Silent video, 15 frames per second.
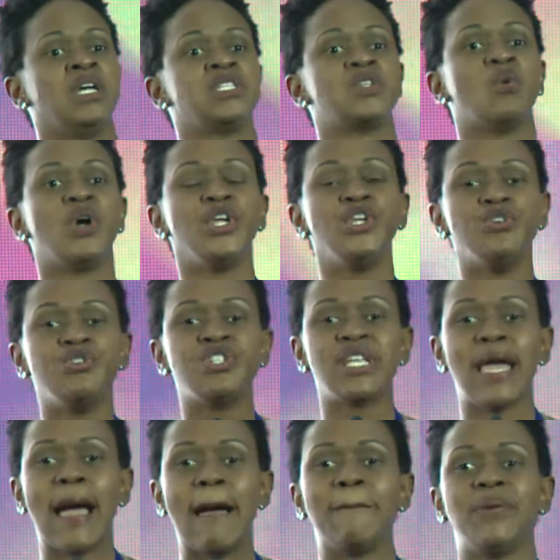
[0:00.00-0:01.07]
So what usually
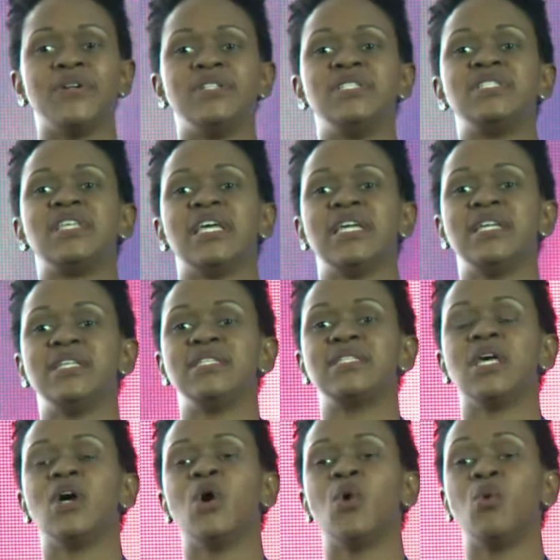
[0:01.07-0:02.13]
happens is
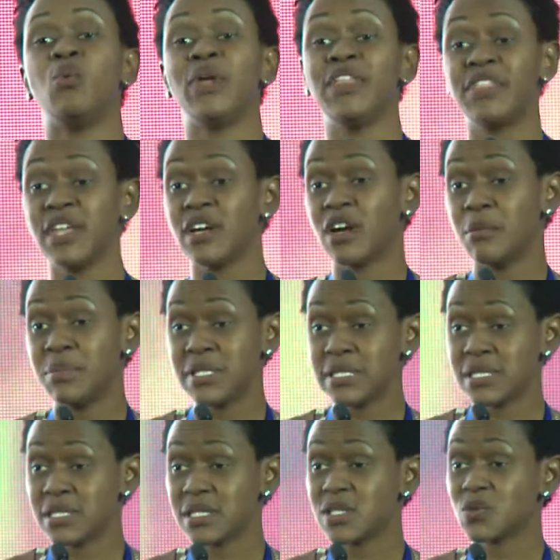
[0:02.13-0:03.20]
we think our
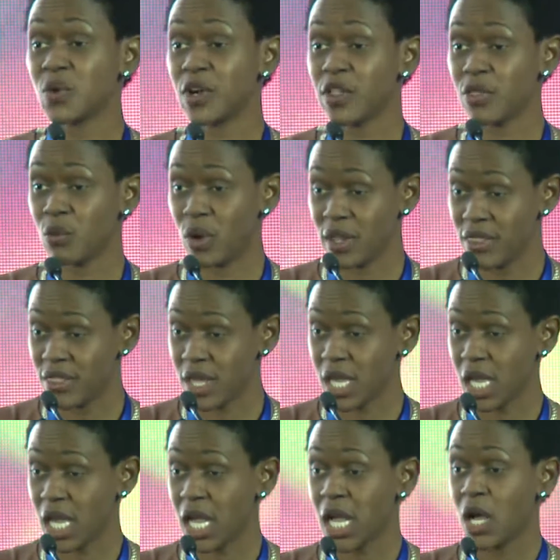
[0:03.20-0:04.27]
business is worth one thing,
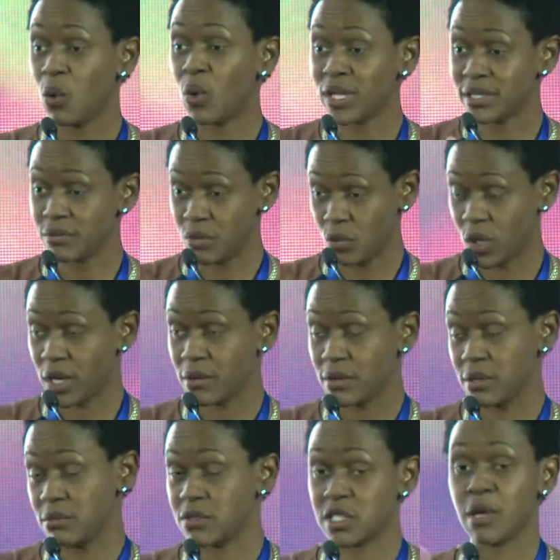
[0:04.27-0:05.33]

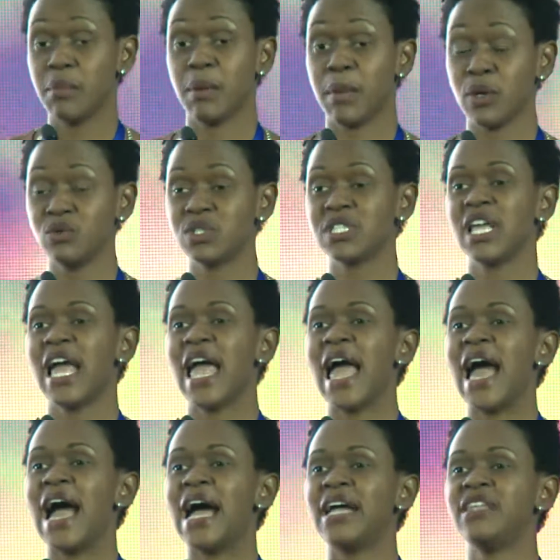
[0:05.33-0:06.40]
some amount,
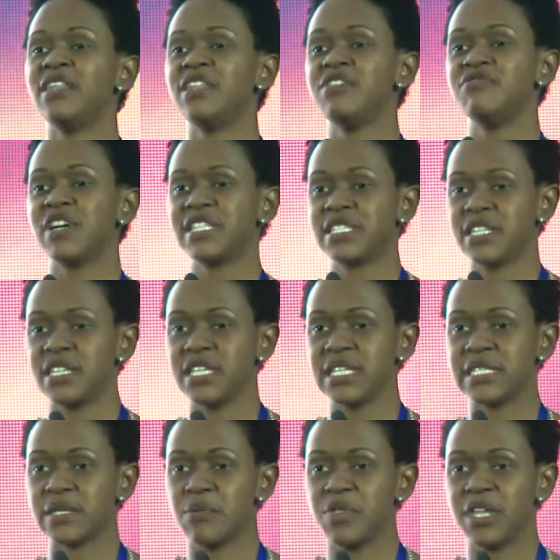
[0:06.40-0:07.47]
and the investor thinks
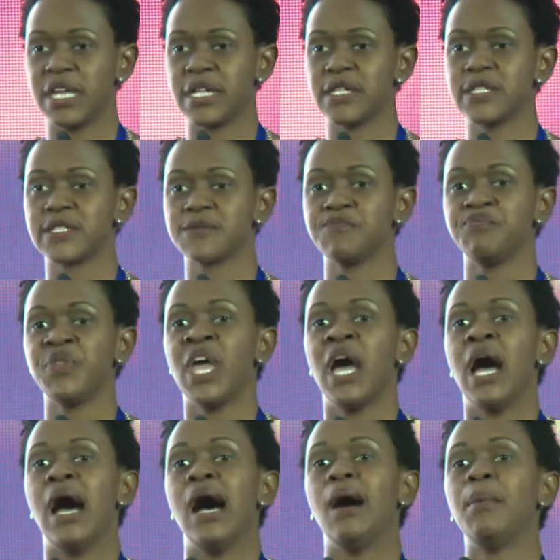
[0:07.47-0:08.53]
something else.
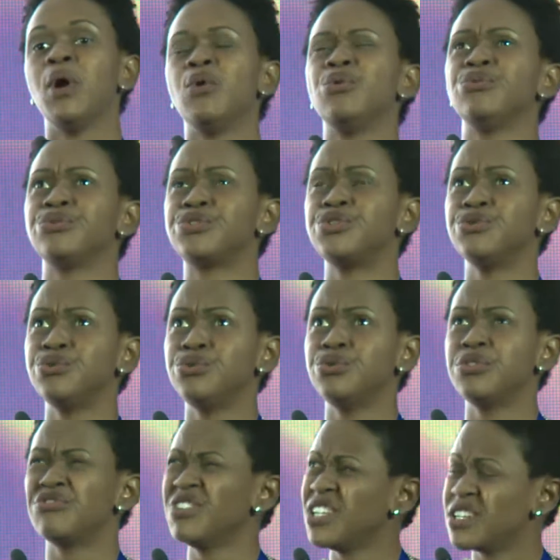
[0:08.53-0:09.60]
About 2-3
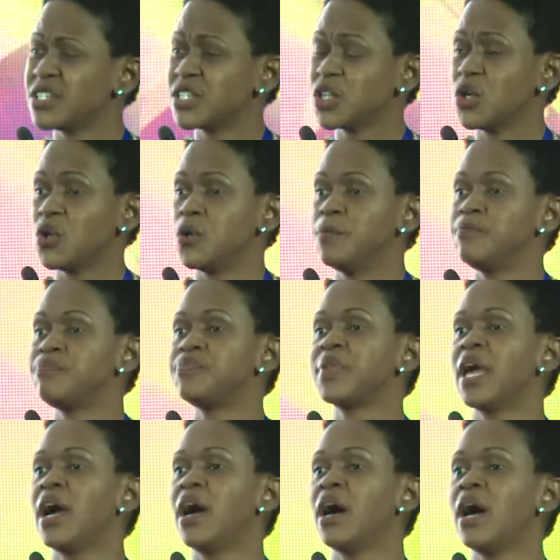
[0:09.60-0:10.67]
years ago,
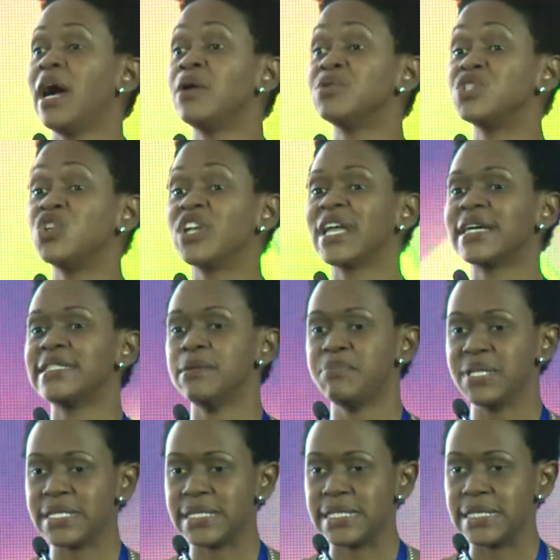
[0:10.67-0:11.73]
I was looking at a
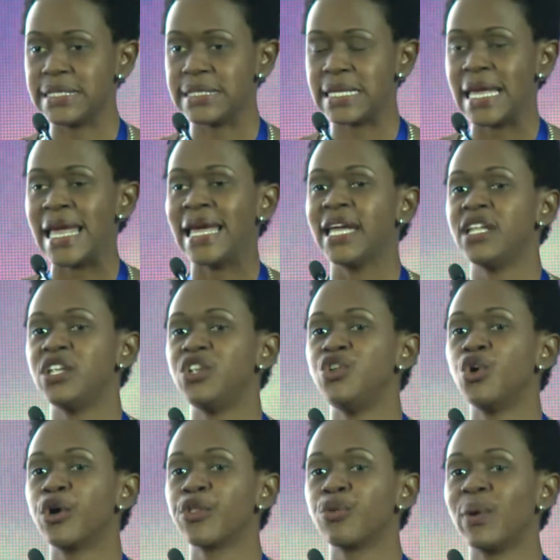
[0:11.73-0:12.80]
business in the
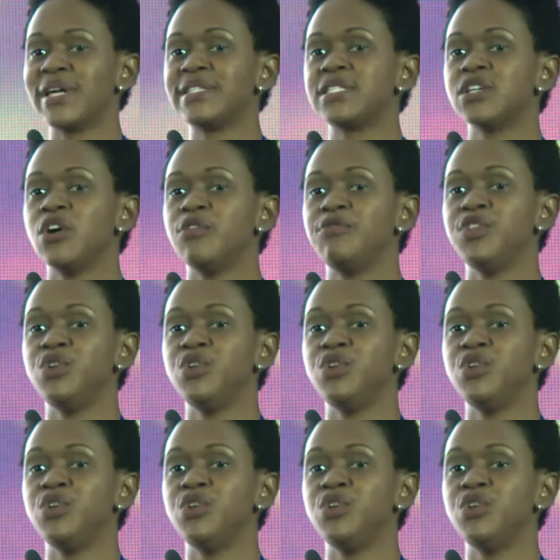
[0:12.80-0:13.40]
northwest of the